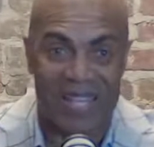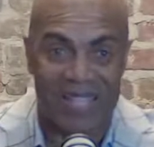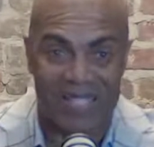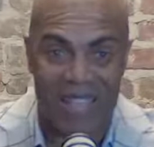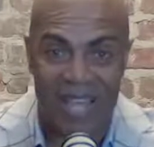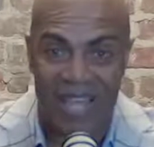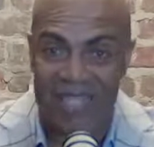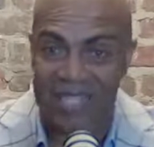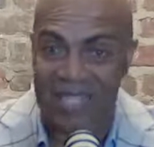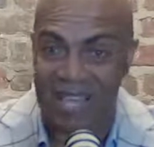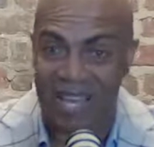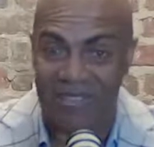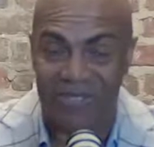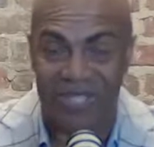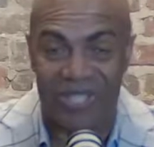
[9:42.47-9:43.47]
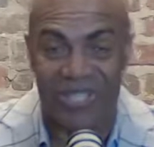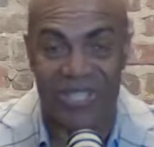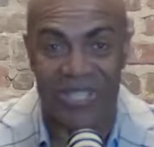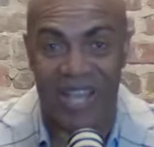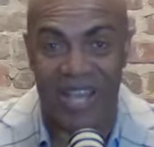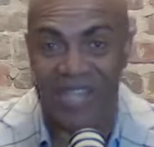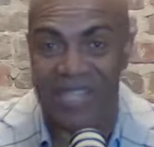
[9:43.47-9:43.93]
1800s to the
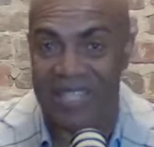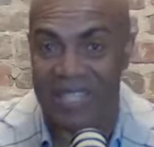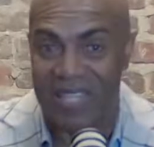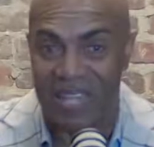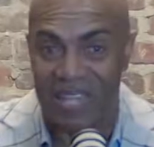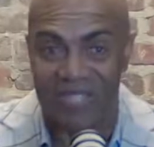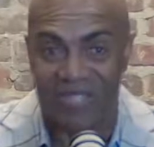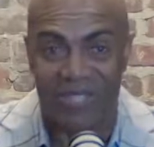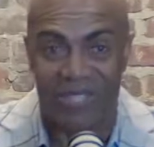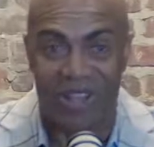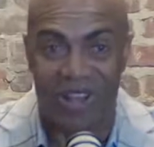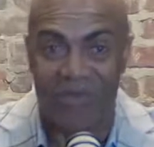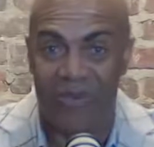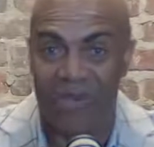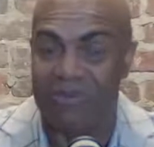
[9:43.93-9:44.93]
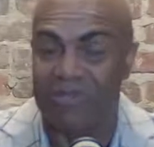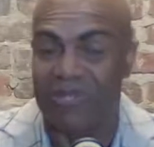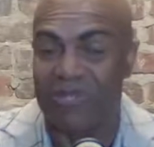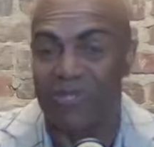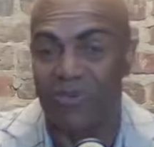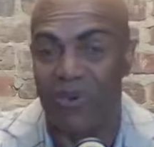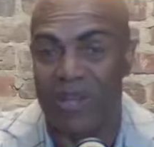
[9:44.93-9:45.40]
1900s all the way up to
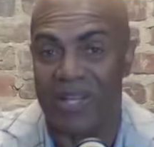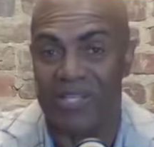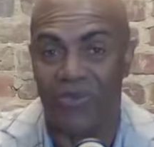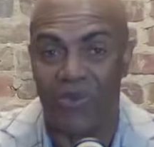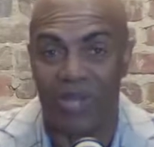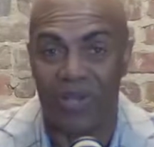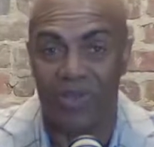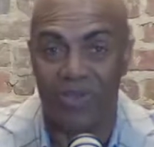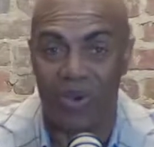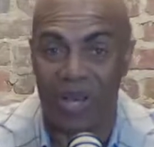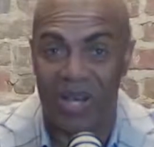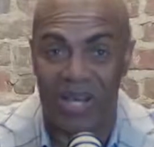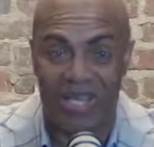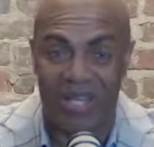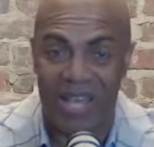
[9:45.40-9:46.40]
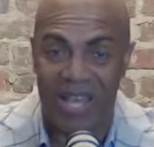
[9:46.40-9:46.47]
2021